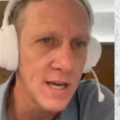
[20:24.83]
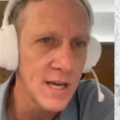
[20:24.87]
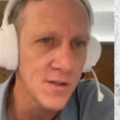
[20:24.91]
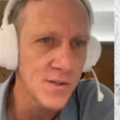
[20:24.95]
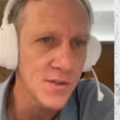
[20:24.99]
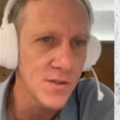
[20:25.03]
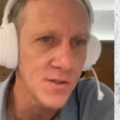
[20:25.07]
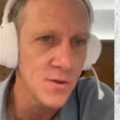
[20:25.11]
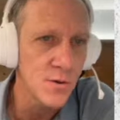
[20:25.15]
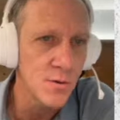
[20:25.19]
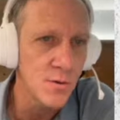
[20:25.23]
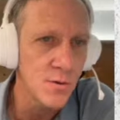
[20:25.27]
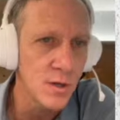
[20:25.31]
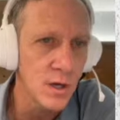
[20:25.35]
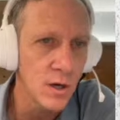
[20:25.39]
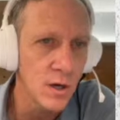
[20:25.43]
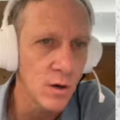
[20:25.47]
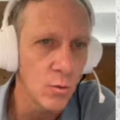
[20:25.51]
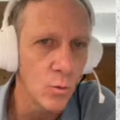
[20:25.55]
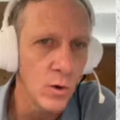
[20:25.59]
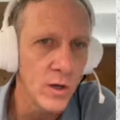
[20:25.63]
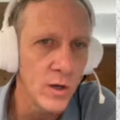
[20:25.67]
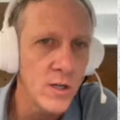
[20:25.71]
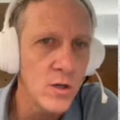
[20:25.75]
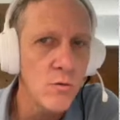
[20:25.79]
Studio,
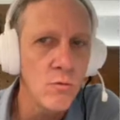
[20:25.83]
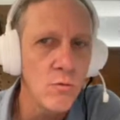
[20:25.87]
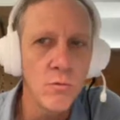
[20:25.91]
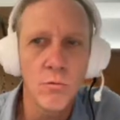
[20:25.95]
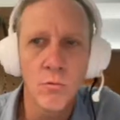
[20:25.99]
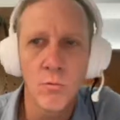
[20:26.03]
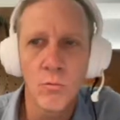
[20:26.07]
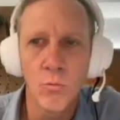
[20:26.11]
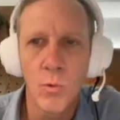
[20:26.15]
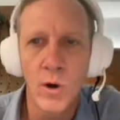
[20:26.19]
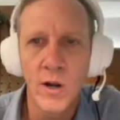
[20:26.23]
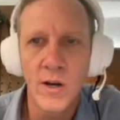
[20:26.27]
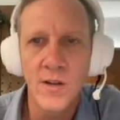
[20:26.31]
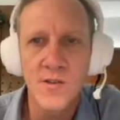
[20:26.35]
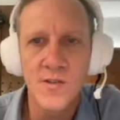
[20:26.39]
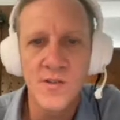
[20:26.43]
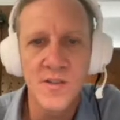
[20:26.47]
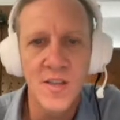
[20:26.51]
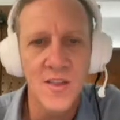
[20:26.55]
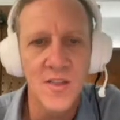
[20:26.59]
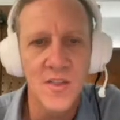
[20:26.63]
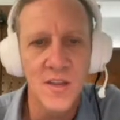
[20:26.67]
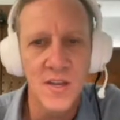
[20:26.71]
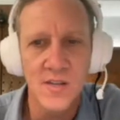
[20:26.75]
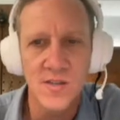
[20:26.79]
what is
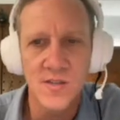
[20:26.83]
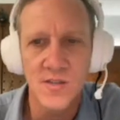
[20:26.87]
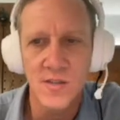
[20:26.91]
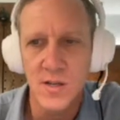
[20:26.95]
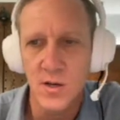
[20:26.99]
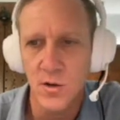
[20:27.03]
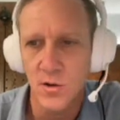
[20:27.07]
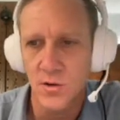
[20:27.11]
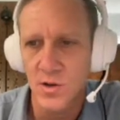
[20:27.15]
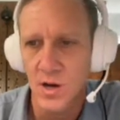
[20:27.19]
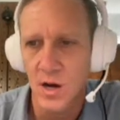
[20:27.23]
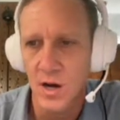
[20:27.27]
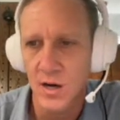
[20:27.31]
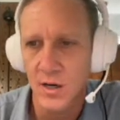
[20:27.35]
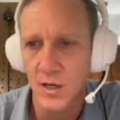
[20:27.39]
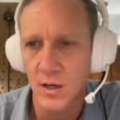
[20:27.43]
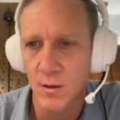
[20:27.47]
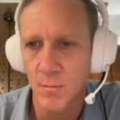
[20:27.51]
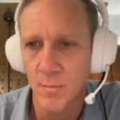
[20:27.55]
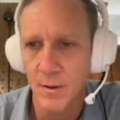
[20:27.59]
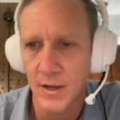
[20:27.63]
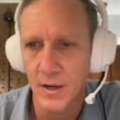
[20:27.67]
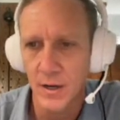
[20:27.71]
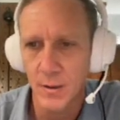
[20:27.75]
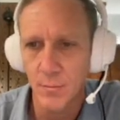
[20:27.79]
the this that you're talking
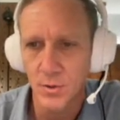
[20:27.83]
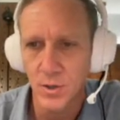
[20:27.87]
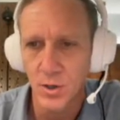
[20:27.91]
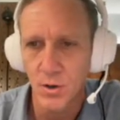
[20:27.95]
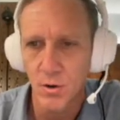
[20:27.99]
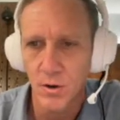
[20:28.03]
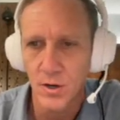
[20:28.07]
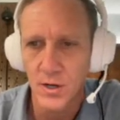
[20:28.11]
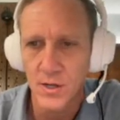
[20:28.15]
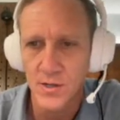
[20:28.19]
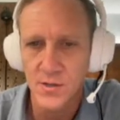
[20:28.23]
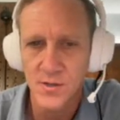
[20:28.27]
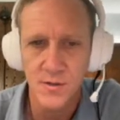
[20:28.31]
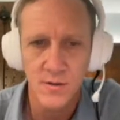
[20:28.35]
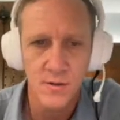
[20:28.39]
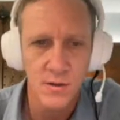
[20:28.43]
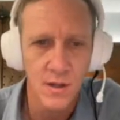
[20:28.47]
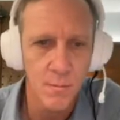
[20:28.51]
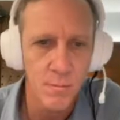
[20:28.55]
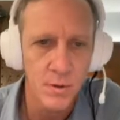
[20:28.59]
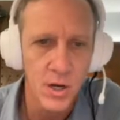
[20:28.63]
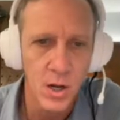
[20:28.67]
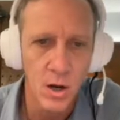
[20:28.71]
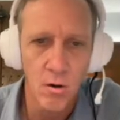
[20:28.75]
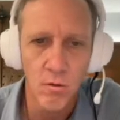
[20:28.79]
about? I'm curious. Let
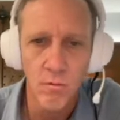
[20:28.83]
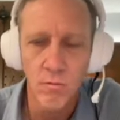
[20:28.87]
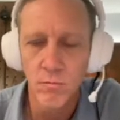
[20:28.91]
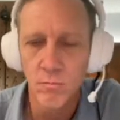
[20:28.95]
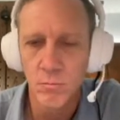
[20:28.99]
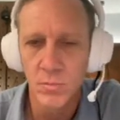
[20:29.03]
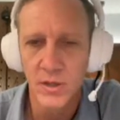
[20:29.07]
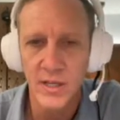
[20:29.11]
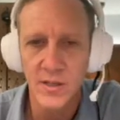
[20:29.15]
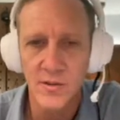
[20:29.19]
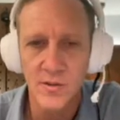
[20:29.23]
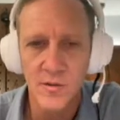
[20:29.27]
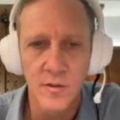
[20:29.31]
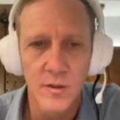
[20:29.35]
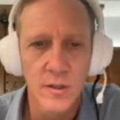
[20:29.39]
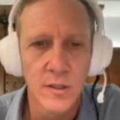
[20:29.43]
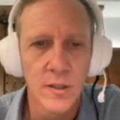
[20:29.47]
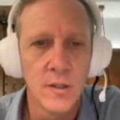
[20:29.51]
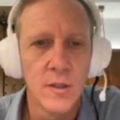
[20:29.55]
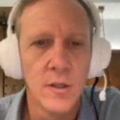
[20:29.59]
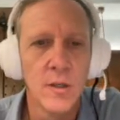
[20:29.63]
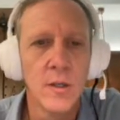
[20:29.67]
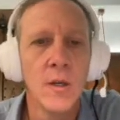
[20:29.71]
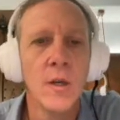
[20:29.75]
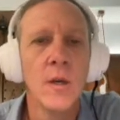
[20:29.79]
me know, please.
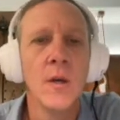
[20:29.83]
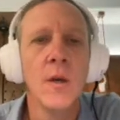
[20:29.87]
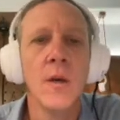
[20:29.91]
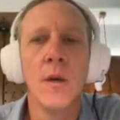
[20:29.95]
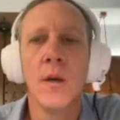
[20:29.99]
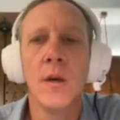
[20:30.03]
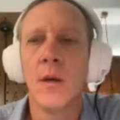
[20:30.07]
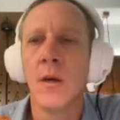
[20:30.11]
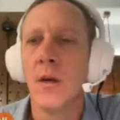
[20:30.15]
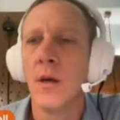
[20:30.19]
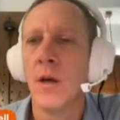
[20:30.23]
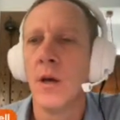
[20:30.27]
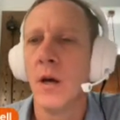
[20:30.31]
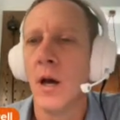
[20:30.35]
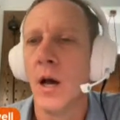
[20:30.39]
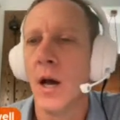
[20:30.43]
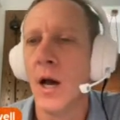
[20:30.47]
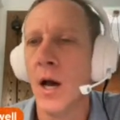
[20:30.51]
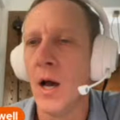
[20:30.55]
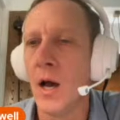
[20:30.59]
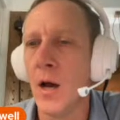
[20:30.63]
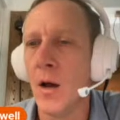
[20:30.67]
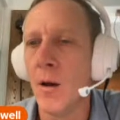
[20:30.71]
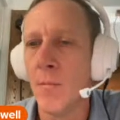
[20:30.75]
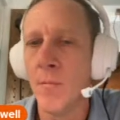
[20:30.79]

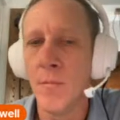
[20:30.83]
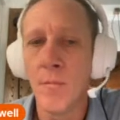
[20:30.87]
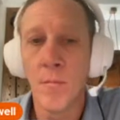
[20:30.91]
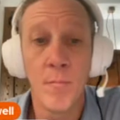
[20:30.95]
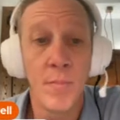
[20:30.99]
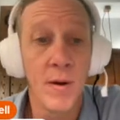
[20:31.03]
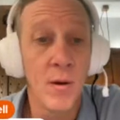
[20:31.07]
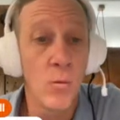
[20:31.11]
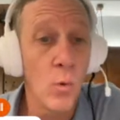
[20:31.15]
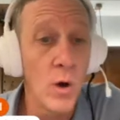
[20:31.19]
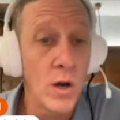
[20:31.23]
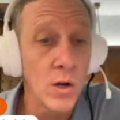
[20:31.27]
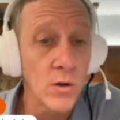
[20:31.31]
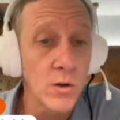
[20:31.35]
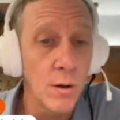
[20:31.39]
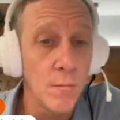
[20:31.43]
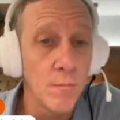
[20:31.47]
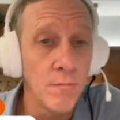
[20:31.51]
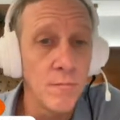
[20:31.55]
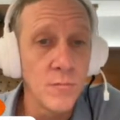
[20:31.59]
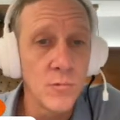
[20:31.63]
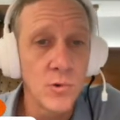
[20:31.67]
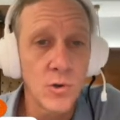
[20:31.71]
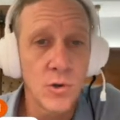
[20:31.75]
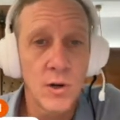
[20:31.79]
But welcome.
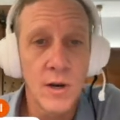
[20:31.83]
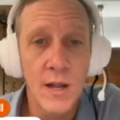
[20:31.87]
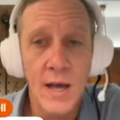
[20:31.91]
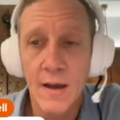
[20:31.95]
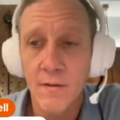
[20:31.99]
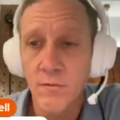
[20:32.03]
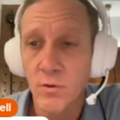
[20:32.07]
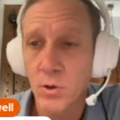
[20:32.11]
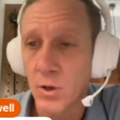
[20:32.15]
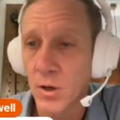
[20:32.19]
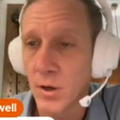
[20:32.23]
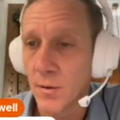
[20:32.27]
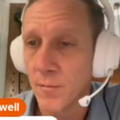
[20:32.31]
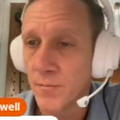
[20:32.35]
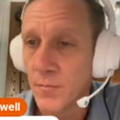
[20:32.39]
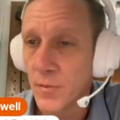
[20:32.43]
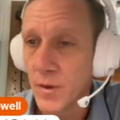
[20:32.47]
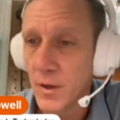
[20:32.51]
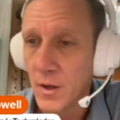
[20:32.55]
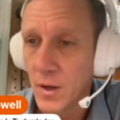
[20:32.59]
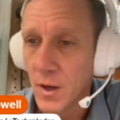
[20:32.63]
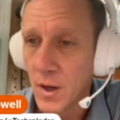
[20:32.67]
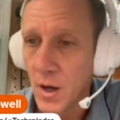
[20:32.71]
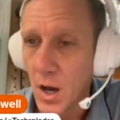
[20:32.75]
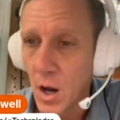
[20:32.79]
Good to have you here.
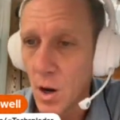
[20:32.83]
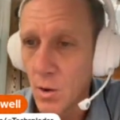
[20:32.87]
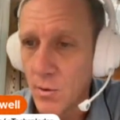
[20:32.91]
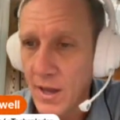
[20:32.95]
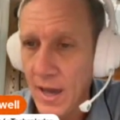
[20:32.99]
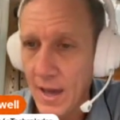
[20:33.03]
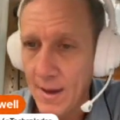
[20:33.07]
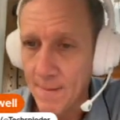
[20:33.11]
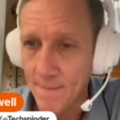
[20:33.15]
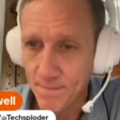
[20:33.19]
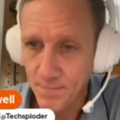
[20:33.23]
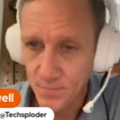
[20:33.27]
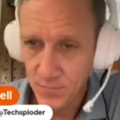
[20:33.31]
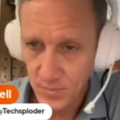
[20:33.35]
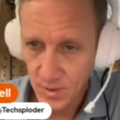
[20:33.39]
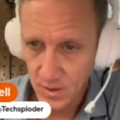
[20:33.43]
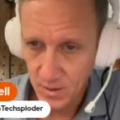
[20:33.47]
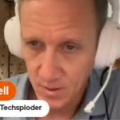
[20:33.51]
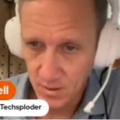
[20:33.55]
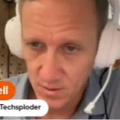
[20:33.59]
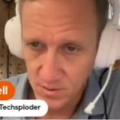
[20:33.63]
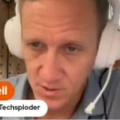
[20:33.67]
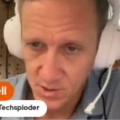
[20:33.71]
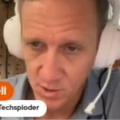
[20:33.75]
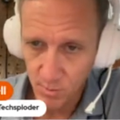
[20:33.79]
Okay,
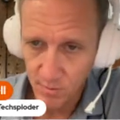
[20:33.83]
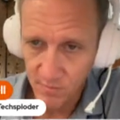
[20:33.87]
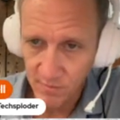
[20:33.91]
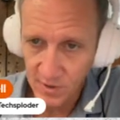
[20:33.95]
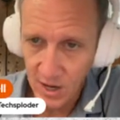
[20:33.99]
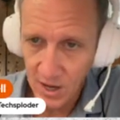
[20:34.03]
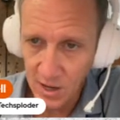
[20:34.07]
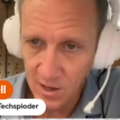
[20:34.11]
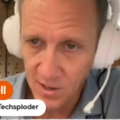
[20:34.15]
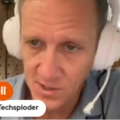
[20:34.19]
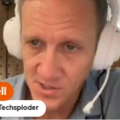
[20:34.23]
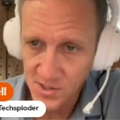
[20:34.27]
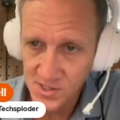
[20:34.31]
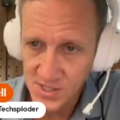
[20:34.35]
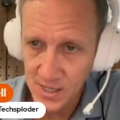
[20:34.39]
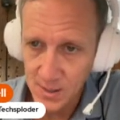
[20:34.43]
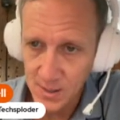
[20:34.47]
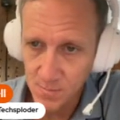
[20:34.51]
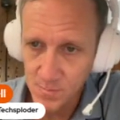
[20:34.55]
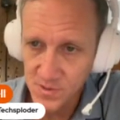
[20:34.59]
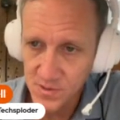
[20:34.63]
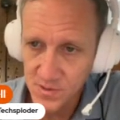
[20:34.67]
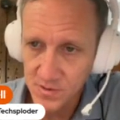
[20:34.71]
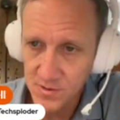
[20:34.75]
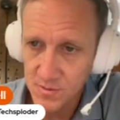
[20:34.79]
so we've got our
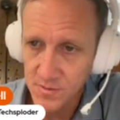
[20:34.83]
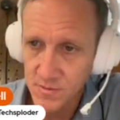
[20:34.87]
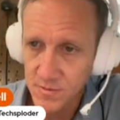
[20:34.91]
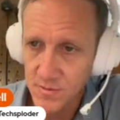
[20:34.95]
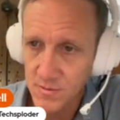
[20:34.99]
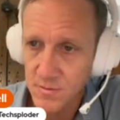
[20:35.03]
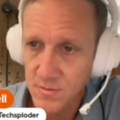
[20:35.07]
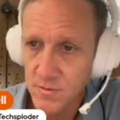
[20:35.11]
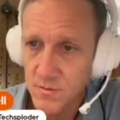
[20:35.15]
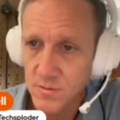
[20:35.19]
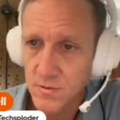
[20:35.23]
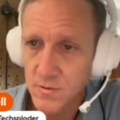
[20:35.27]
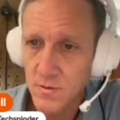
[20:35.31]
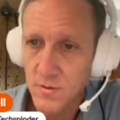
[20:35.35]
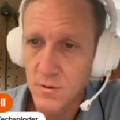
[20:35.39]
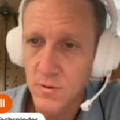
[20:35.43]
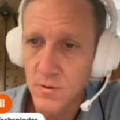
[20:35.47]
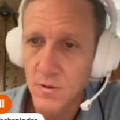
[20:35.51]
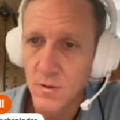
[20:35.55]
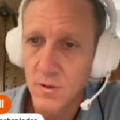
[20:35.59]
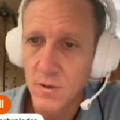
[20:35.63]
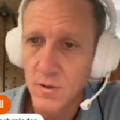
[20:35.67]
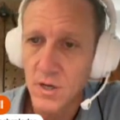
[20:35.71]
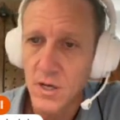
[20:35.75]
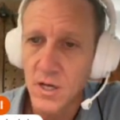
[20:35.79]
stems.
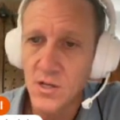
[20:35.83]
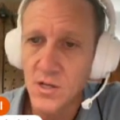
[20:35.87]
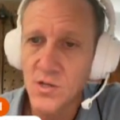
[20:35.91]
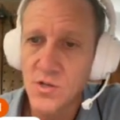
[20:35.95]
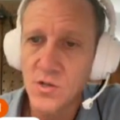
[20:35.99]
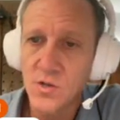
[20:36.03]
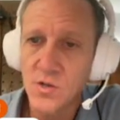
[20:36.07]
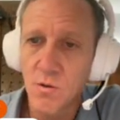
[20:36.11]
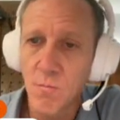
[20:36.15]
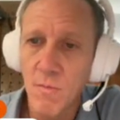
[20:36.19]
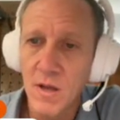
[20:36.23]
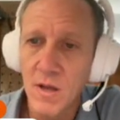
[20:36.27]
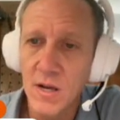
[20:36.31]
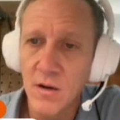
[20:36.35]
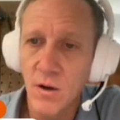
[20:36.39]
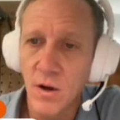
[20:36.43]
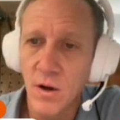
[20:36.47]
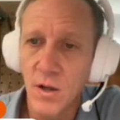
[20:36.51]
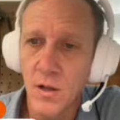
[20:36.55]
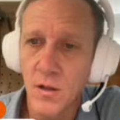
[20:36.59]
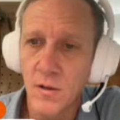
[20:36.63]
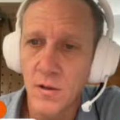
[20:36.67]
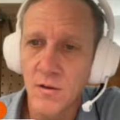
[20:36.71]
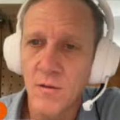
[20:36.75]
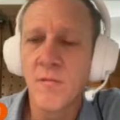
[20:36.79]

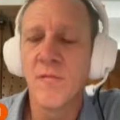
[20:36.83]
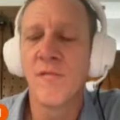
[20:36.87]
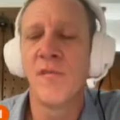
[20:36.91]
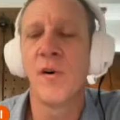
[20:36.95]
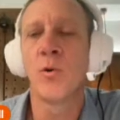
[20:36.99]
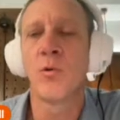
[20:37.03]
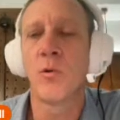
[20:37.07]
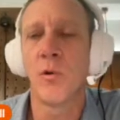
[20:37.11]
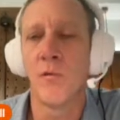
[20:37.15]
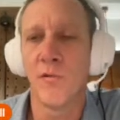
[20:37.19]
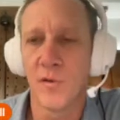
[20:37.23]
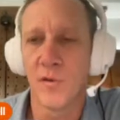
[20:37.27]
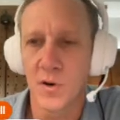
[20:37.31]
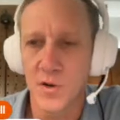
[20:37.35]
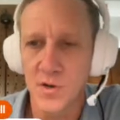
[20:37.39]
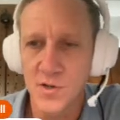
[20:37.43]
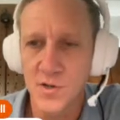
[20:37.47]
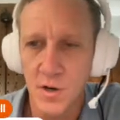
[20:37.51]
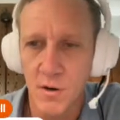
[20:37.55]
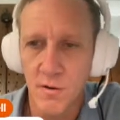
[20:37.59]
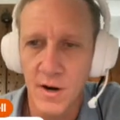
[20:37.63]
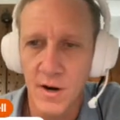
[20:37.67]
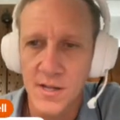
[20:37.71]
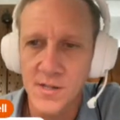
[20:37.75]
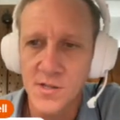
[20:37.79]
Vocal first.
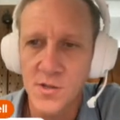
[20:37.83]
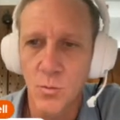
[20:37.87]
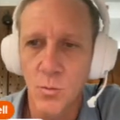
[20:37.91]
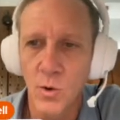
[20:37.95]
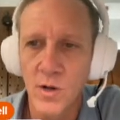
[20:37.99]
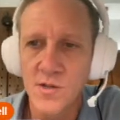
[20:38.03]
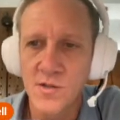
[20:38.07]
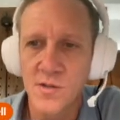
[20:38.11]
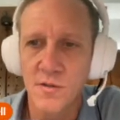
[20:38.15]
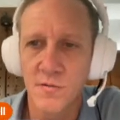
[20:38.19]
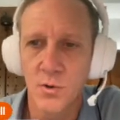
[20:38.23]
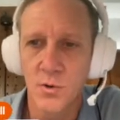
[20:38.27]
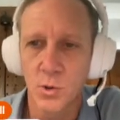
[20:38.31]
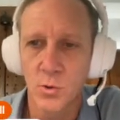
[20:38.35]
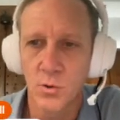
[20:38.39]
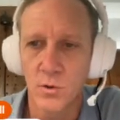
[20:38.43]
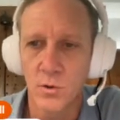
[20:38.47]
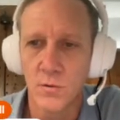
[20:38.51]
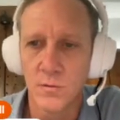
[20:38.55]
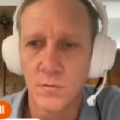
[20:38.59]
All right, so what is the vocal?